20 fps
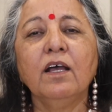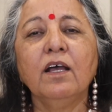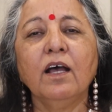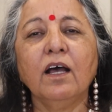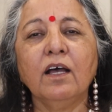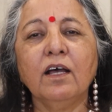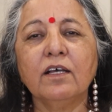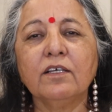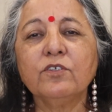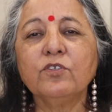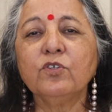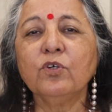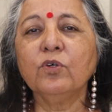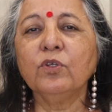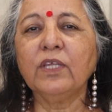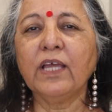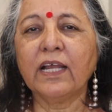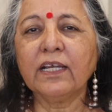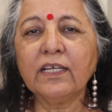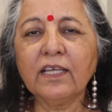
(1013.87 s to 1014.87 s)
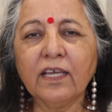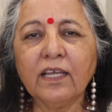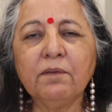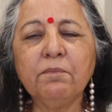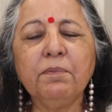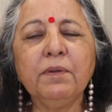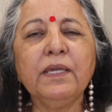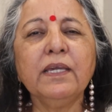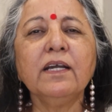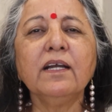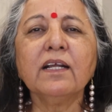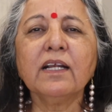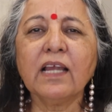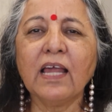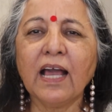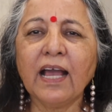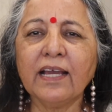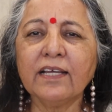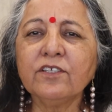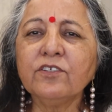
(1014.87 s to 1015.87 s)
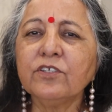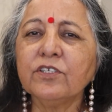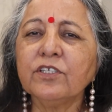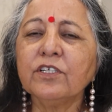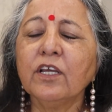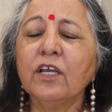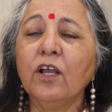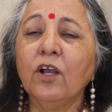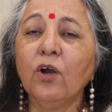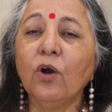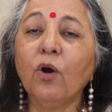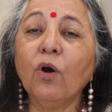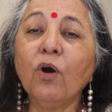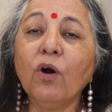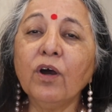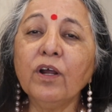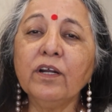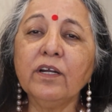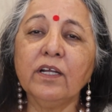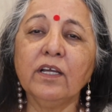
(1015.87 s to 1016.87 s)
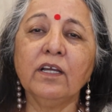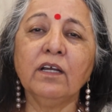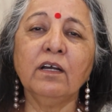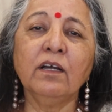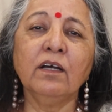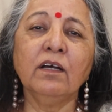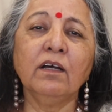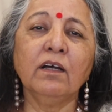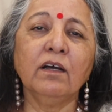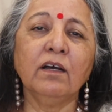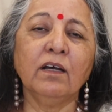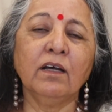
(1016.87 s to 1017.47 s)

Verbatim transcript: Uh, so that can be a clash or uh,